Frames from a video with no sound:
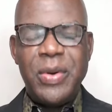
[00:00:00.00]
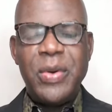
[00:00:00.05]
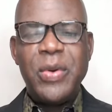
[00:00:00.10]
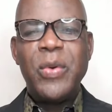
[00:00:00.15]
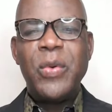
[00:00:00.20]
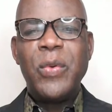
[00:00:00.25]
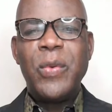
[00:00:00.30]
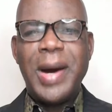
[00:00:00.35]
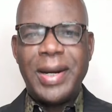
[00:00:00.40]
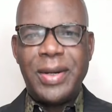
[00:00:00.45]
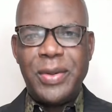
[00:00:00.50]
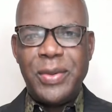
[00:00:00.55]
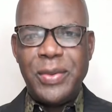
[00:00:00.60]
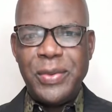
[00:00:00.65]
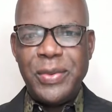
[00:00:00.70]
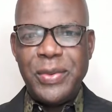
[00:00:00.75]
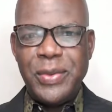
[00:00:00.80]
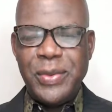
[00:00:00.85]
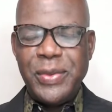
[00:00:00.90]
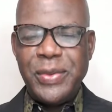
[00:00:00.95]
What
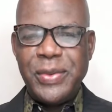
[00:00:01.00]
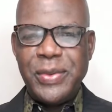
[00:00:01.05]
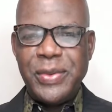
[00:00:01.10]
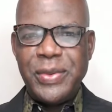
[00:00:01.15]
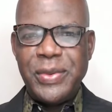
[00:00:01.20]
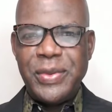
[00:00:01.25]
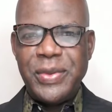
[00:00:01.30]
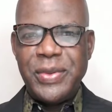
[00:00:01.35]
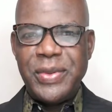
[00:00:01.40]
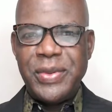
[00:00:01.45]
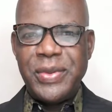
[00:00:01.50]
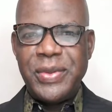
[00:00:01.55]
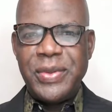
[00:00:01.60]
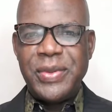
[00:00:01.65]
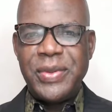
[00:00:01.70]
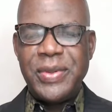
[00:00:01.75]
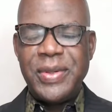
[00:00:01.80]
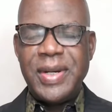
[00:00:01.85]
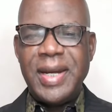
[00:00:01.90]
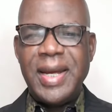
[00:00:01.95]
to Do
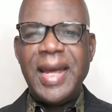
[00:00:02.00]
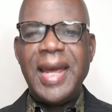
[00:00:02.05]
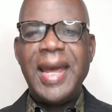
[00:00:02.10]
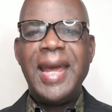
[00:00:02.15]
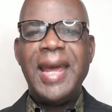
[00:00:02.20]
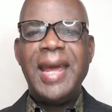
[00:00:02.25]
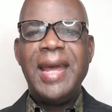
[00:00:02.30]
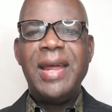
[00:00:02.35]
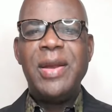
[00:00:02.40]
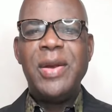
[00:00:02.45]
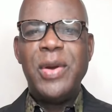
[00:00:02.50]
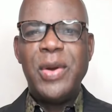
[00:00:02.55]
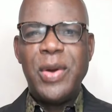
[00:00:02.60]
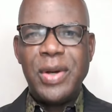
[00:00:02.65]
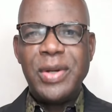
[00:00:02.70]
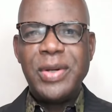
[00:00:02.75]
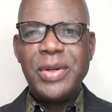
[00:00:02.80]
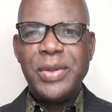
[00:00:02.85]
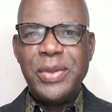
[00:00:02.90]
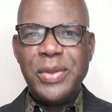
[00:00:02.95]
and
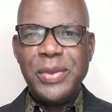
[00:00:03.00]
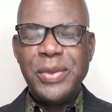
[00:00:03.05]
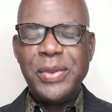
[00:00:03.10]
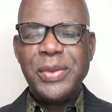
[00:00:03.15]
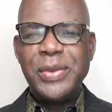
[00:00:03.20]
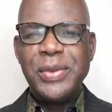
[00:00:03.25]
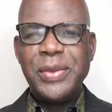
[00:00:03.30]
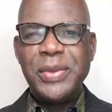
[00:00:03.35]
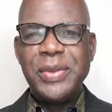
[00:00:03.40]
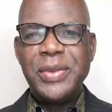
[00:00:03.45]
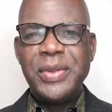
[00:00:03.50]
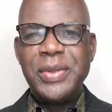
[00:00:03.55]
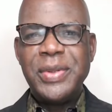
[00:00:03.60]
Not Do